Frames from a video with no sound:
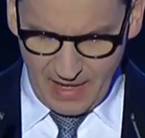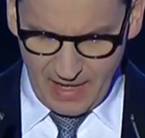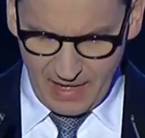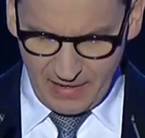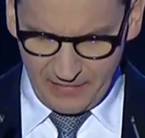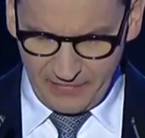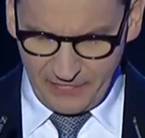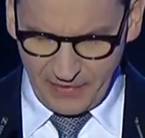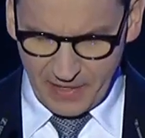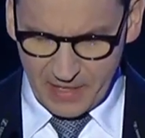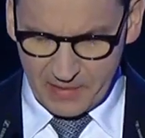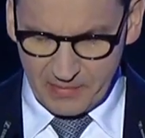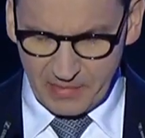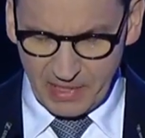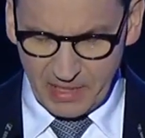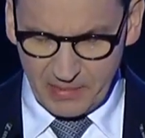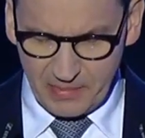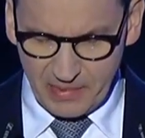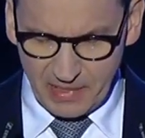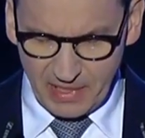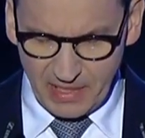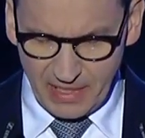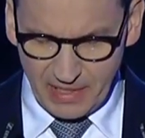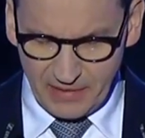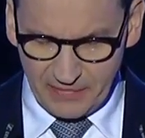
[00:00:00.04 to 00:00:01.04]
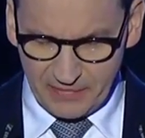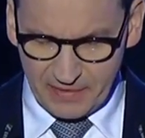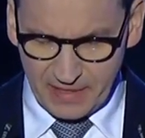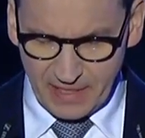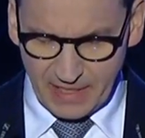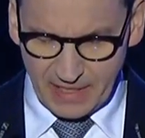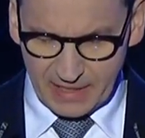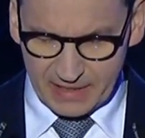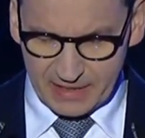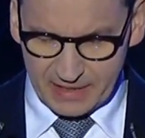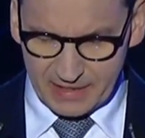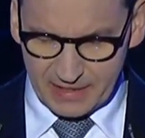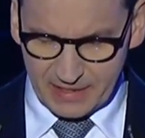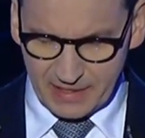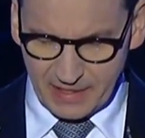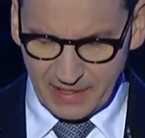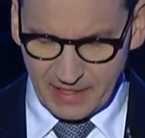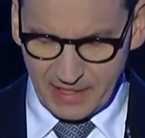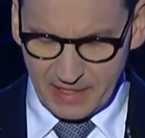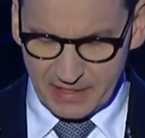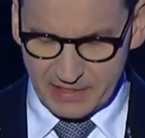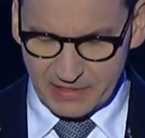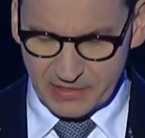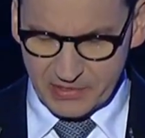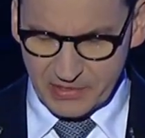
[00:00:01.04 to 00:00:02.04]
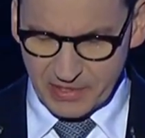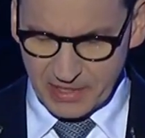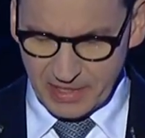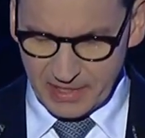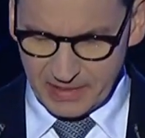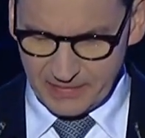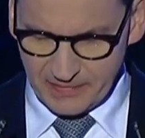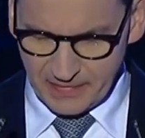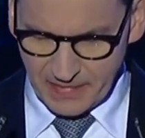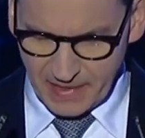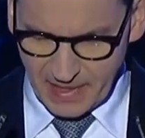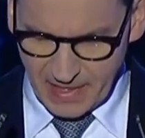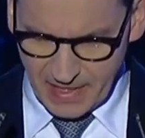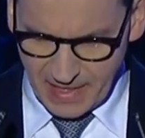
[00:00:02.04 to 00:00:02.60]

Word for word: I firmly believe that history